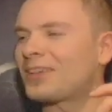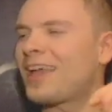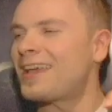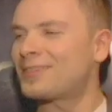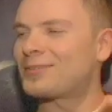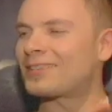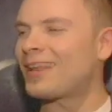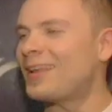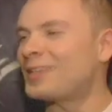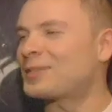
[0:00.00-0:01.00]
of Hazzard
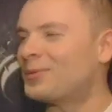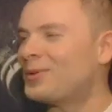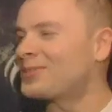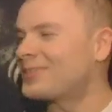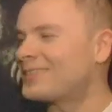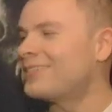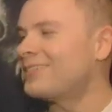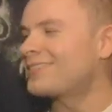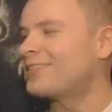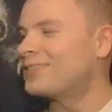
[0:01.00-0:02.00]
style yeah. explosions, you
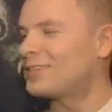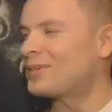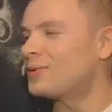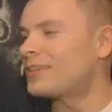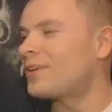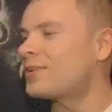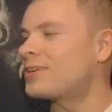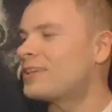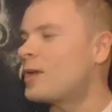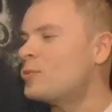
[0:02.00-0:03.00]
know, so nice. with
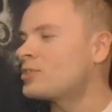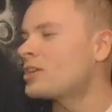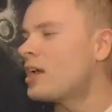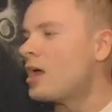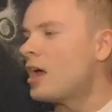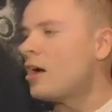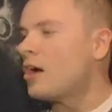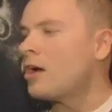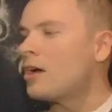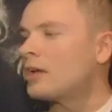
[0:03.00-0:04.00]
area damage.
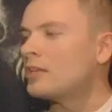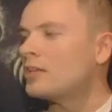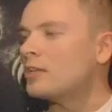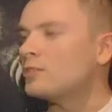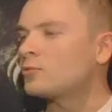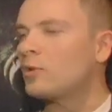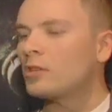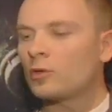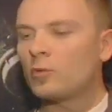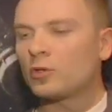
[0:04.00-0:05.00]
Uh, and, and as well,
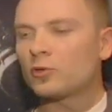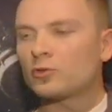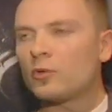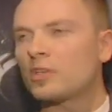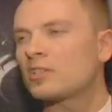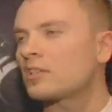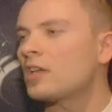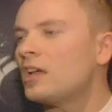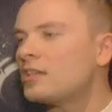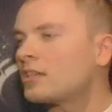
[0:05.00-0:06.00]
like what you're doing is like
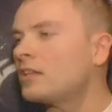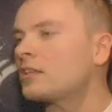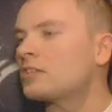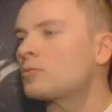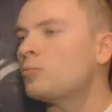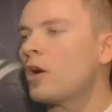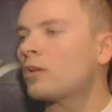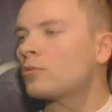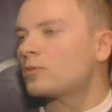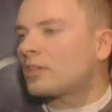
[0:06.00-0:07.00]
it's kind of like this
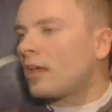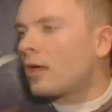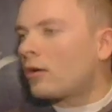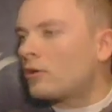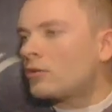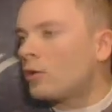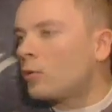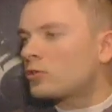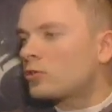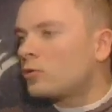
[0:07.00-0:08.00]
modern take on the
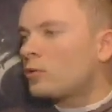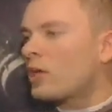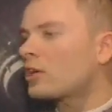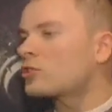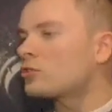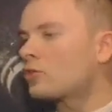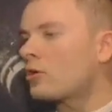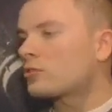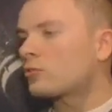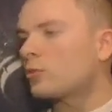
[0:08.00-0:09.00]
old school action
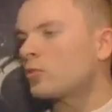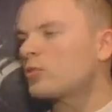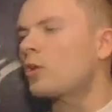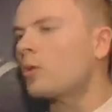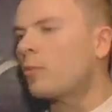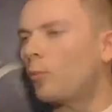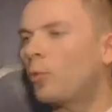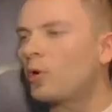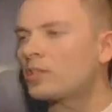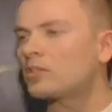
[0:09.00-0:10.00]
genre. So, so it's all about
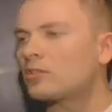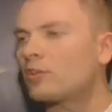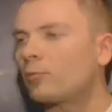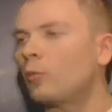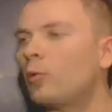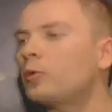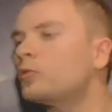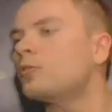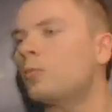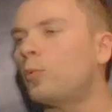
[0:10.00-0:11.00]
points and stuff. But what we do
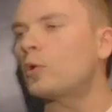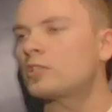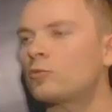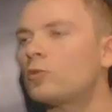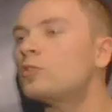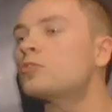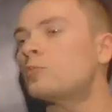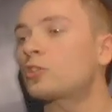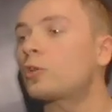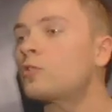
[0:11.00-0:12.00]
with the points is we use them
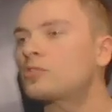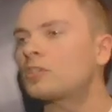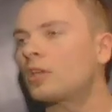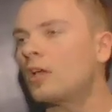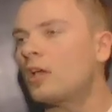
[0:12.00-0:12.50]
as currency.